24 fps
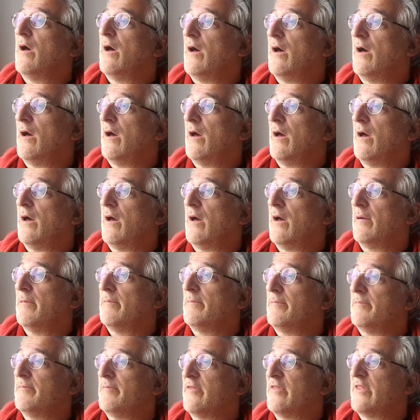
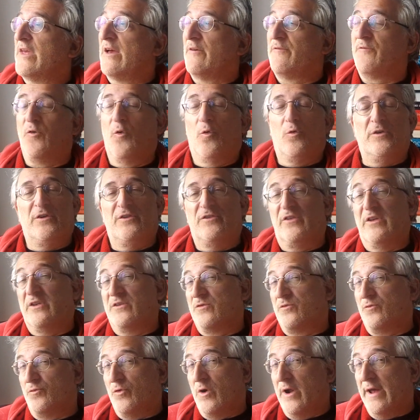Um, therefore, is
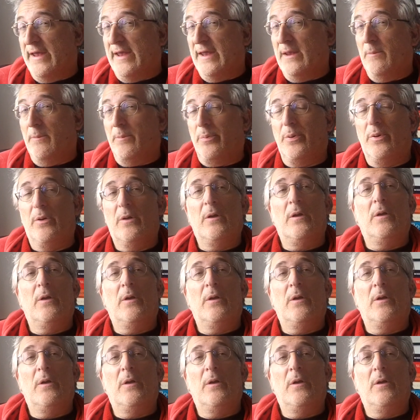this rape?